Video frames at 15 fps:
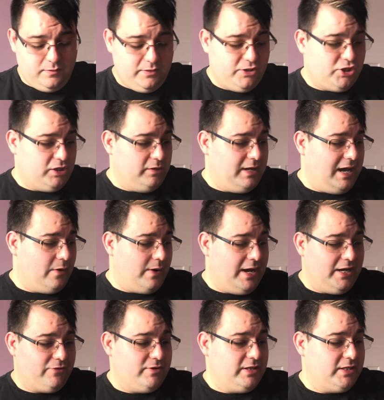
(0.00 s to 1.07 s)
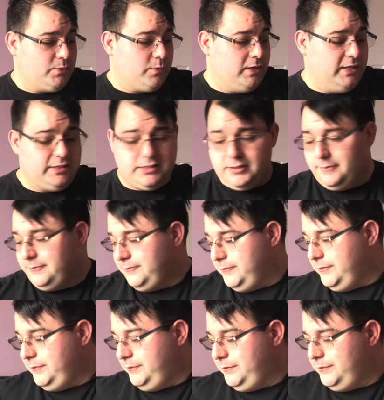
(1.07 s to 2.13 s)
and show you how angry this one is.
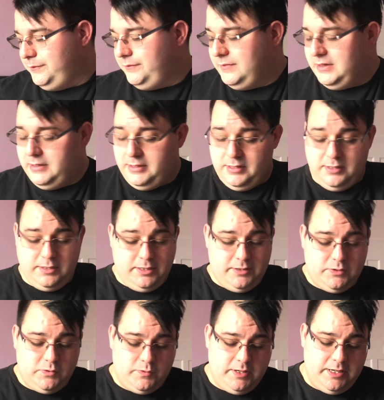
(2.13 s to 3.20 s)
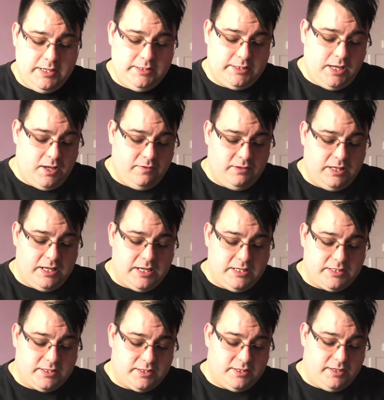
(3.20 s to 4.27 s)
As always,
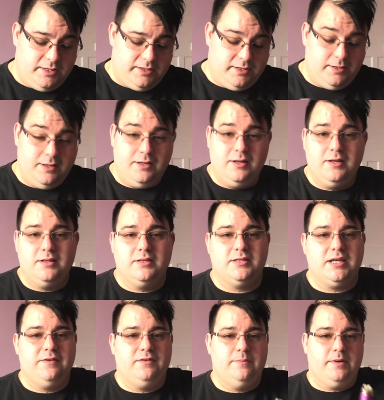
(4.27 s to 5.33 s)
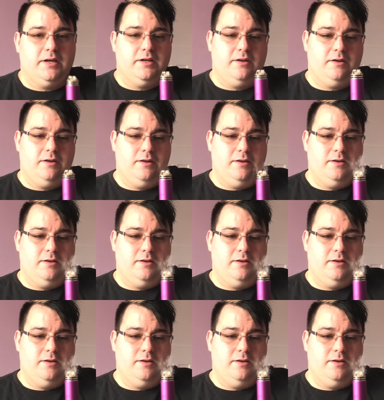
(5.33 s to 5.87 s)
unleash the safety button.